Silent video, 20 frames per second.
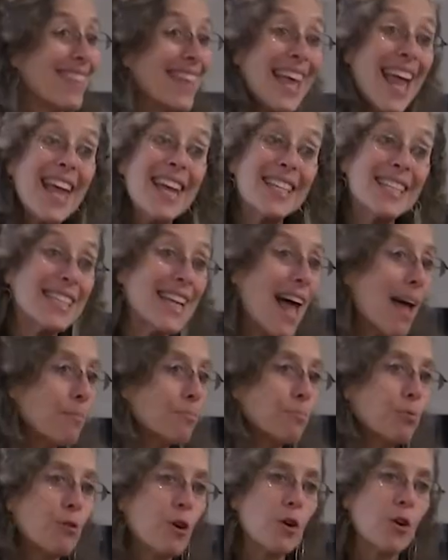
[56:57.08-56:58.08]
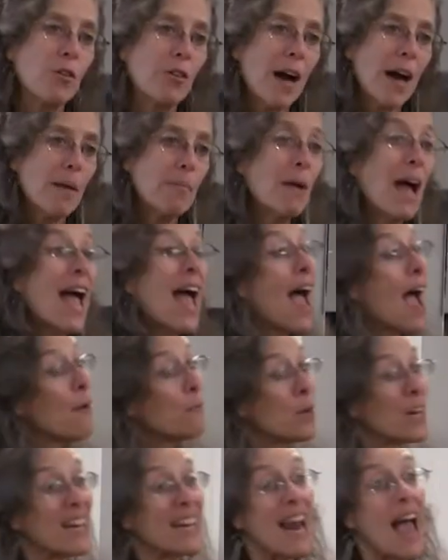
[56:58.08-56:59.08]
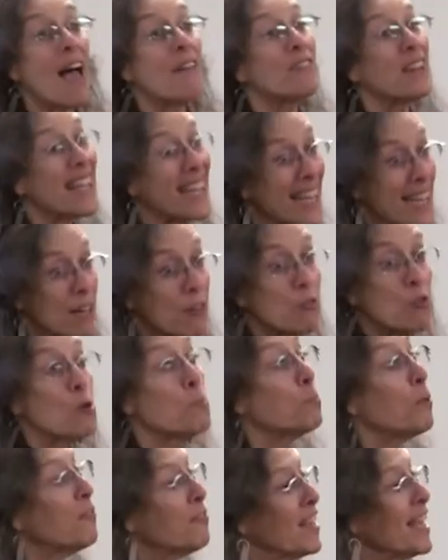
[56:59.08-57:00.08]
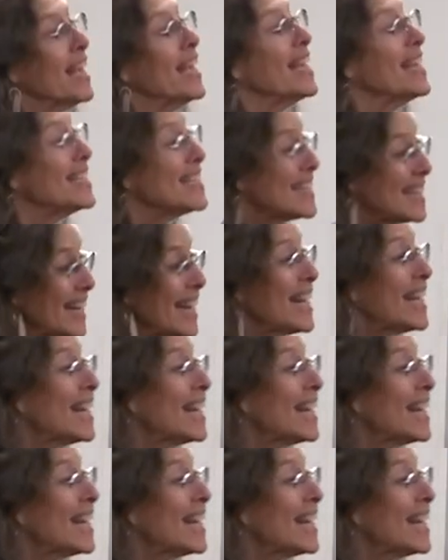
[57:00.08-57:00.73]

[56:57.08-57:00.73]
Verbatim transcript: the ASAP program, and we're going to have a group of kids